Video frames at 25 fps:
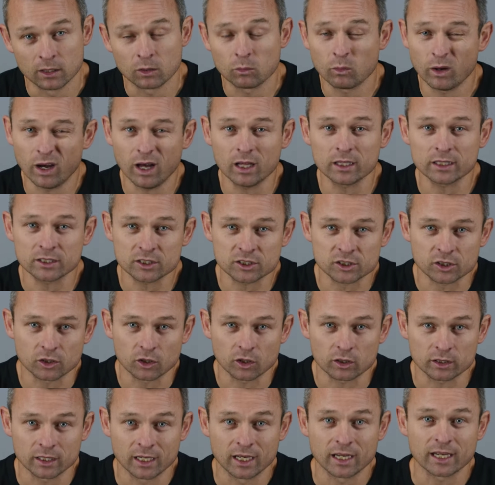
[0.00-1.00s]
Well, in
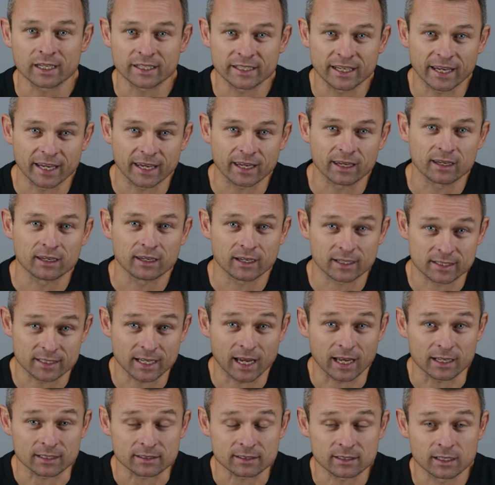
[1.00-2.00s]
short, yeah, it
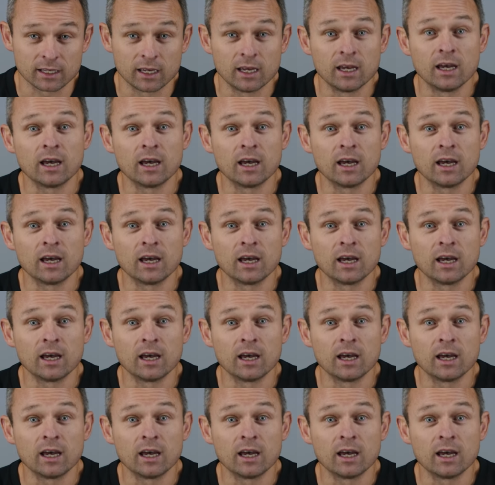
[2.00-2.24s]
does.